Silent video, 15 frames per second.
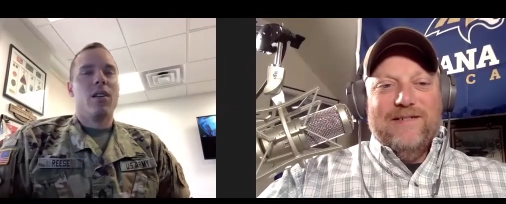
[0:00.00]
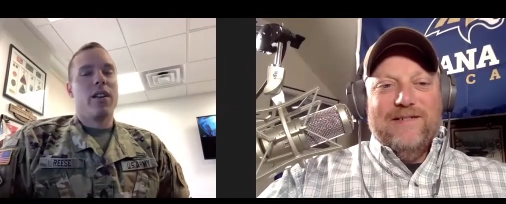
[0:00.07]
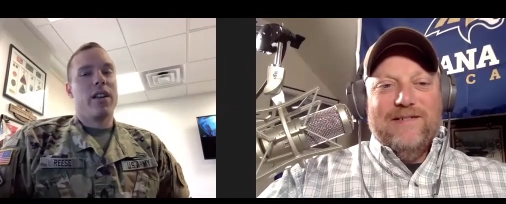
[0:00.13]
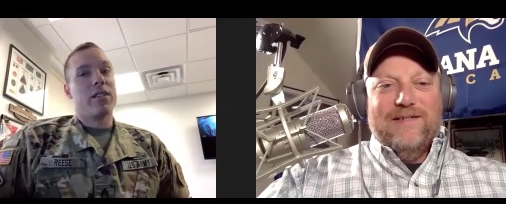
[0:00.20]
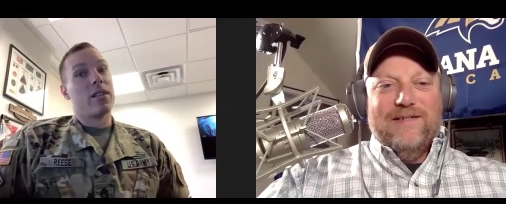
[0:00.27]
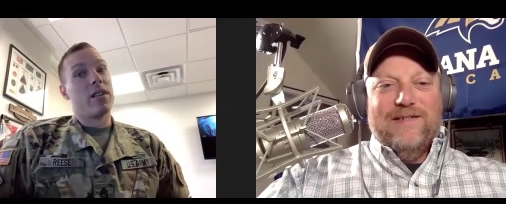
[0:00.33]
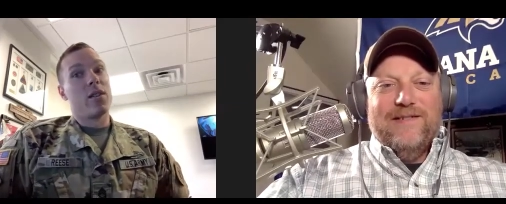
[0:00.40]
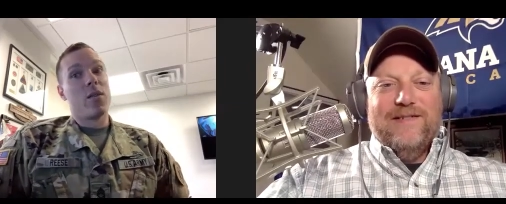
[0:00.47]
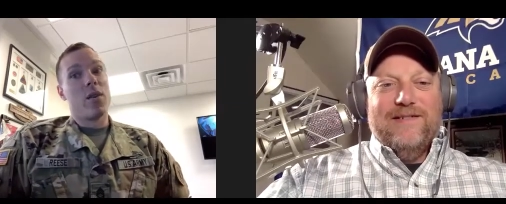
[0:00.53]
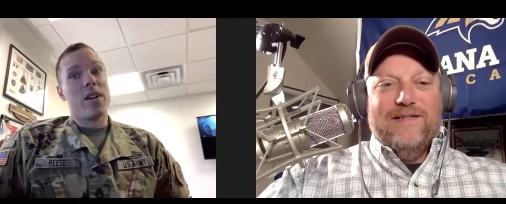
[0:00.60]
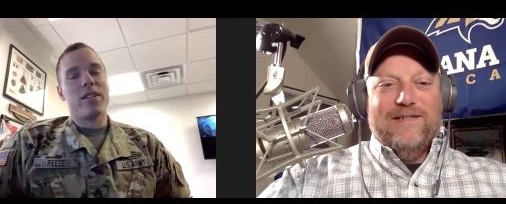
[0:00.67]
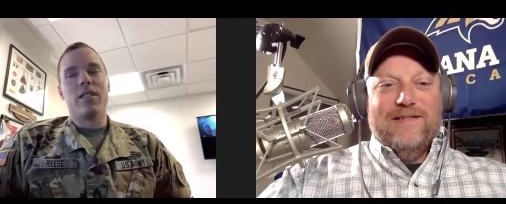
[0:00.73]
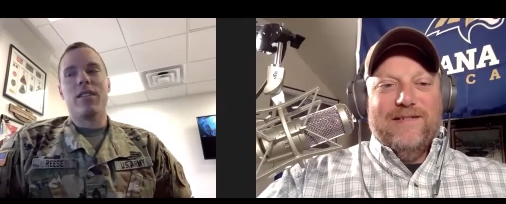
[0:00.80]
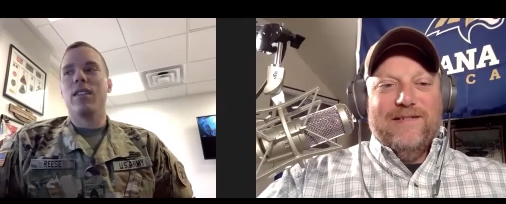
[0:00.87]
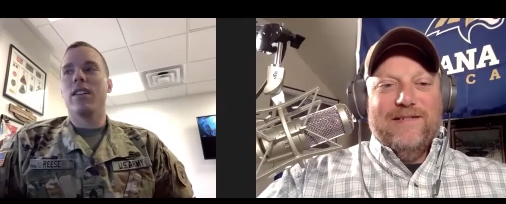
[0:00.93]
Speaker 1: Oh, that's a good
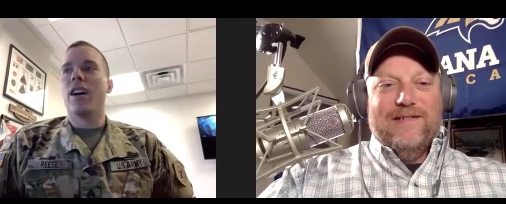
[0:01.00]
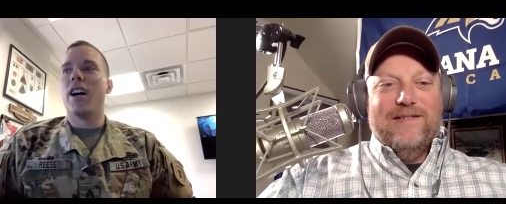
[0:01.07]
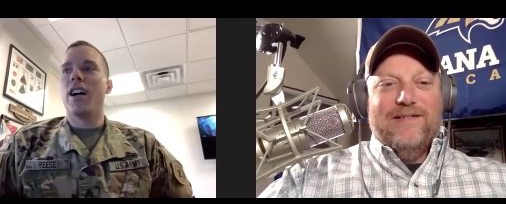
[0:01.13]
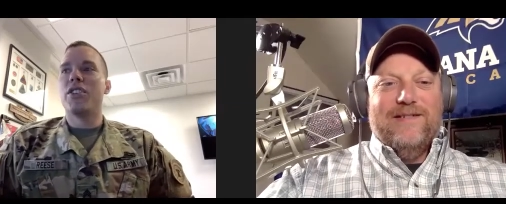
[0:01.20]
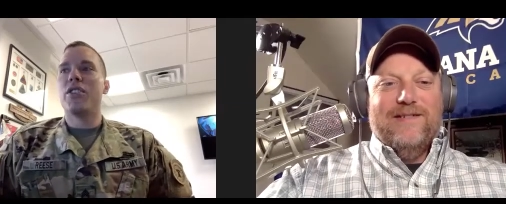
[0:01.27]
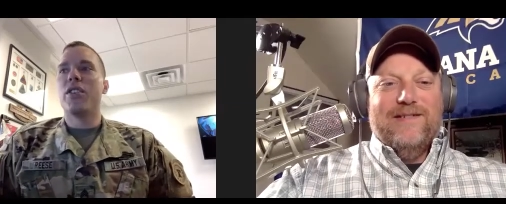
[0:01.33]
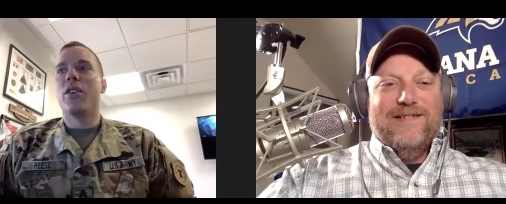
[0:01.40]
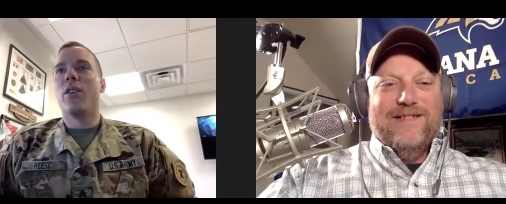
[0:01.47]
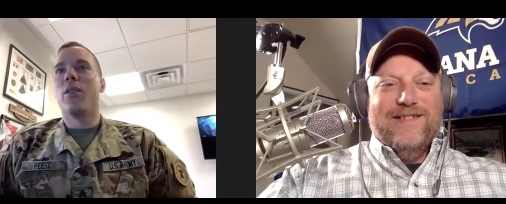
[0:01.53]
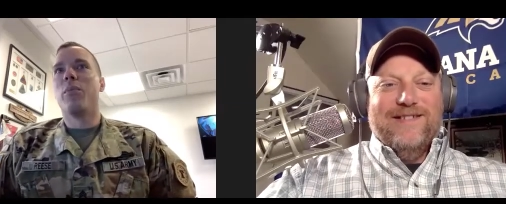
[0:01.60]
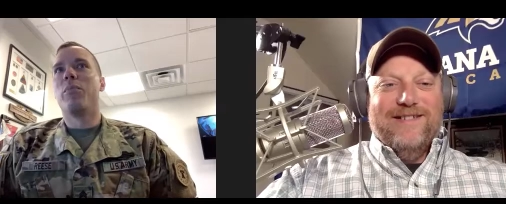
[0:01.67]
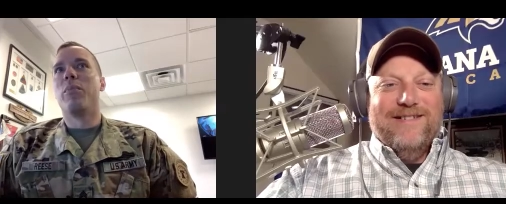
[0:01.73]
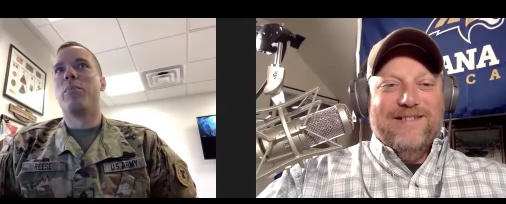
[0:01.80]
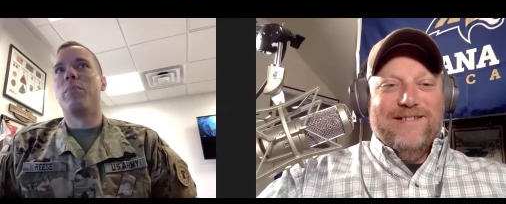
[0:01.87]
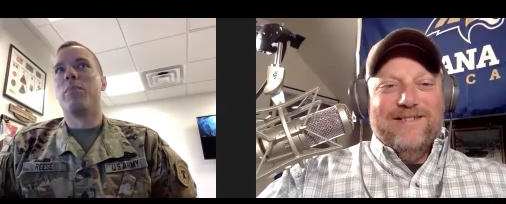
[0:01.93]
question. Uh,
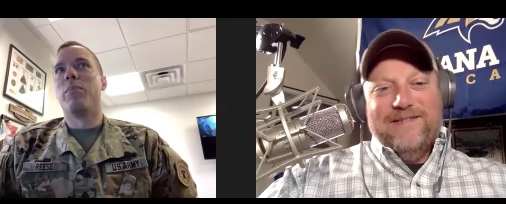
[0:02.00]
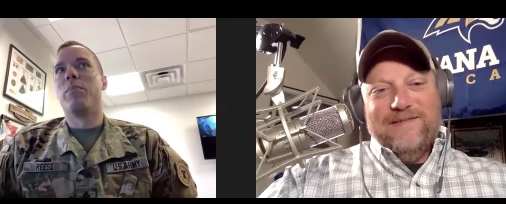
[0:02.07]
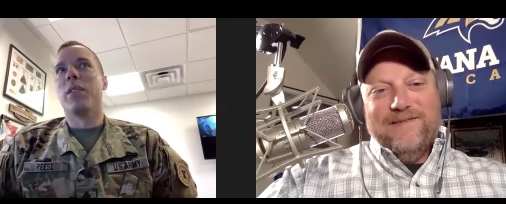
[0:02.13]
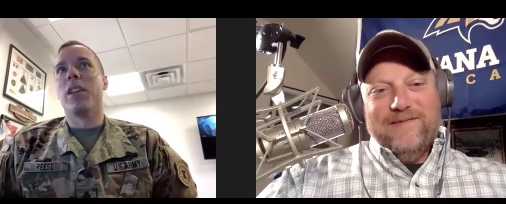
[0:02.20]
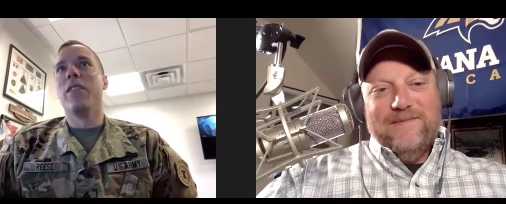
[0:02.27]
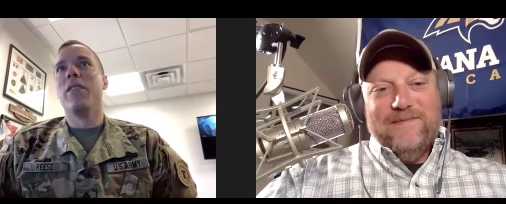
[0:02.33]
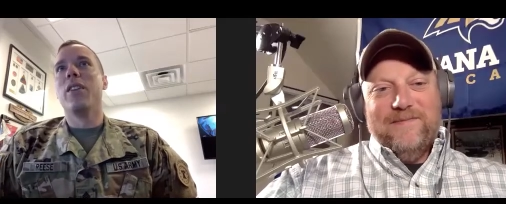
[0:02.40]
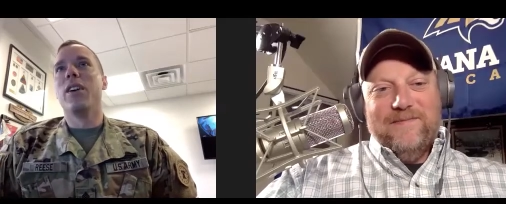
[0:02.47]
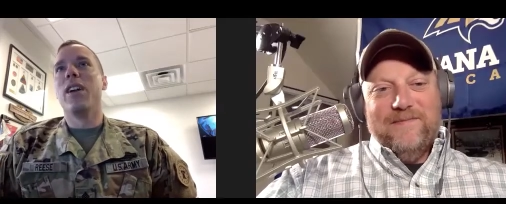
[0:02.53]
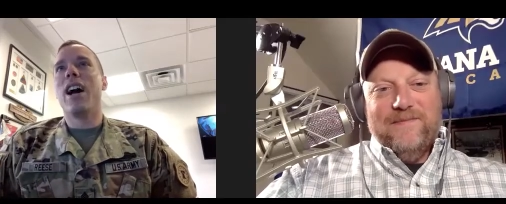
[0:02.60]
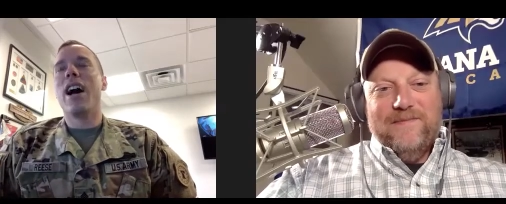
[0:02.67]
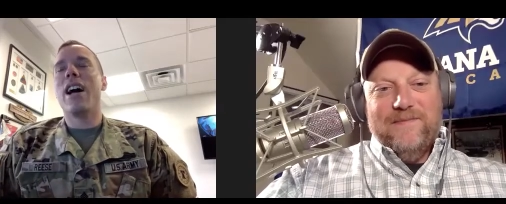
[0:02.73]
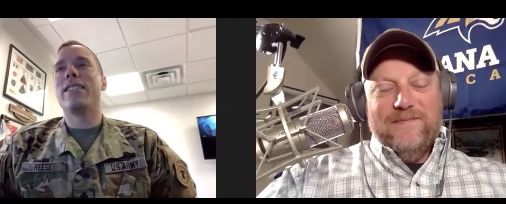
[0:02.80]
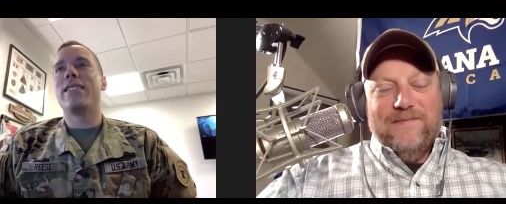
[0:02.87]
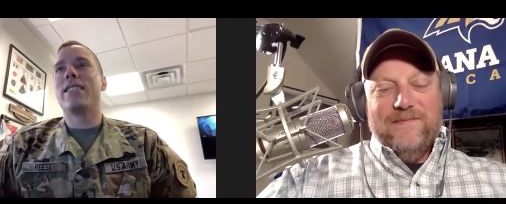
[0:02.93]
so, believe it or
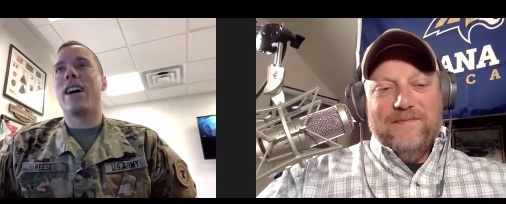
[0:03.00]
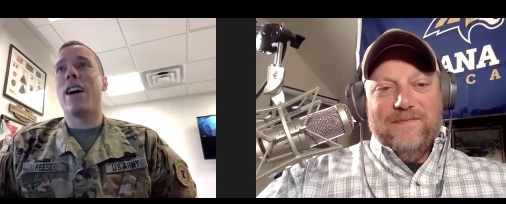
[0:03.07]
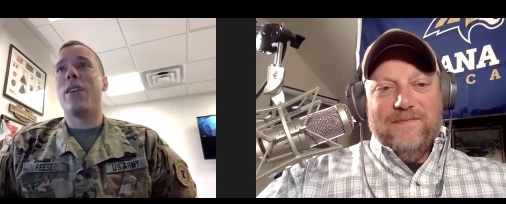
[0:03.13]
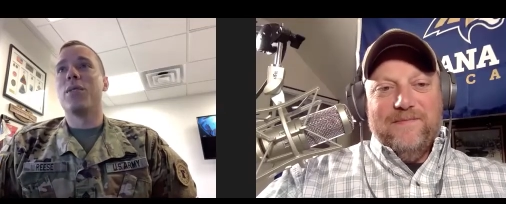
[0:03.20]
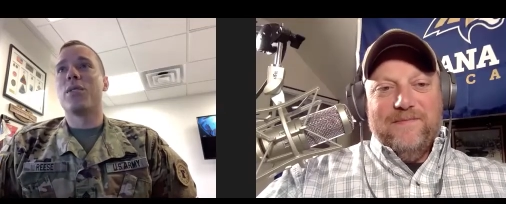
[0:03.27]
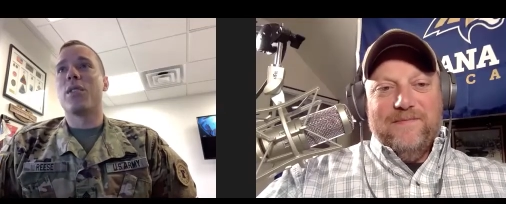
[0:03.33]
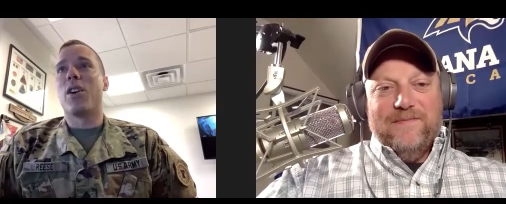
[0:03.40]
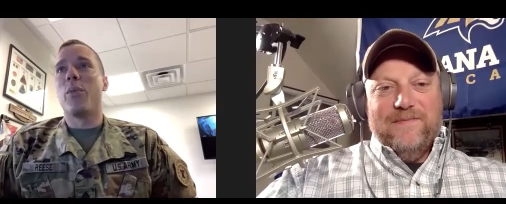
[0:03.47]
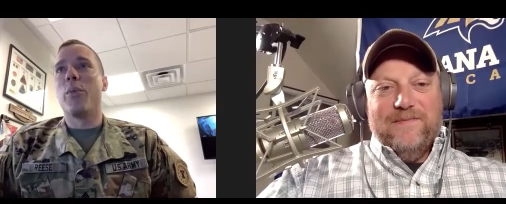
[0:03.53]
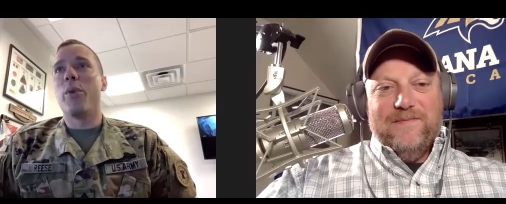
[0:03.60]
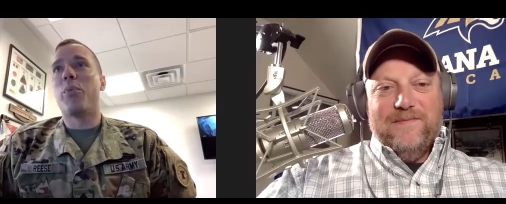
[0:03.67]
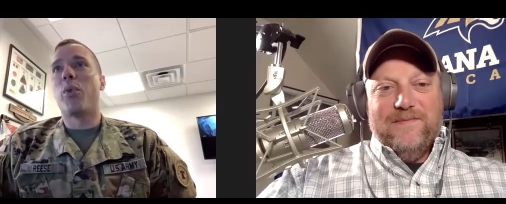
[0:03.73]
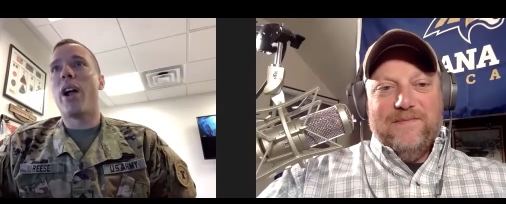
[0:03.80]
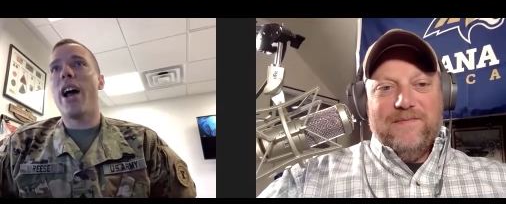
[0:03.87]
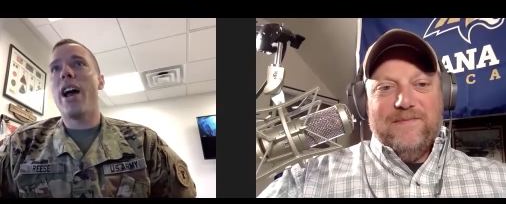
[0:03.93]
not, I was an
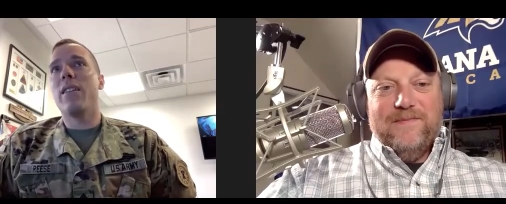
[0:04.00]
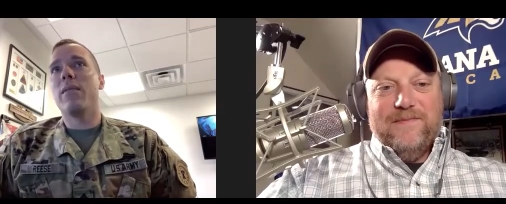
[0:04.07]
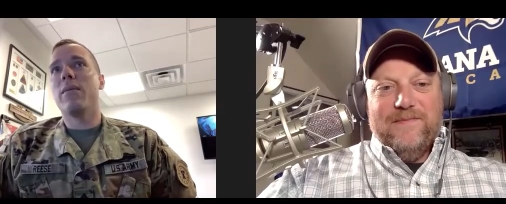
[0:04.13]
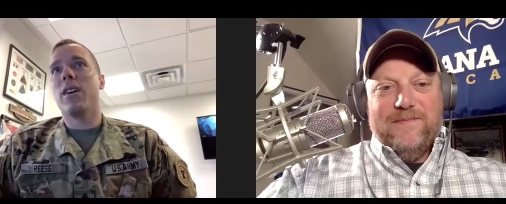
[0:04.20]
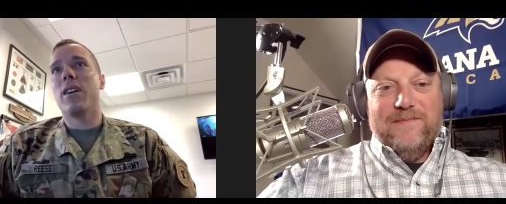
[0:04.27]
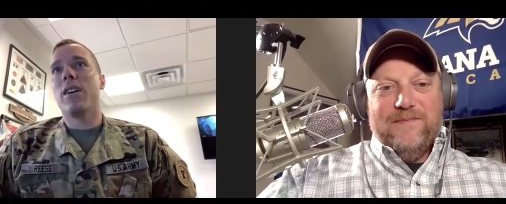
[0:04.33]
Army brat.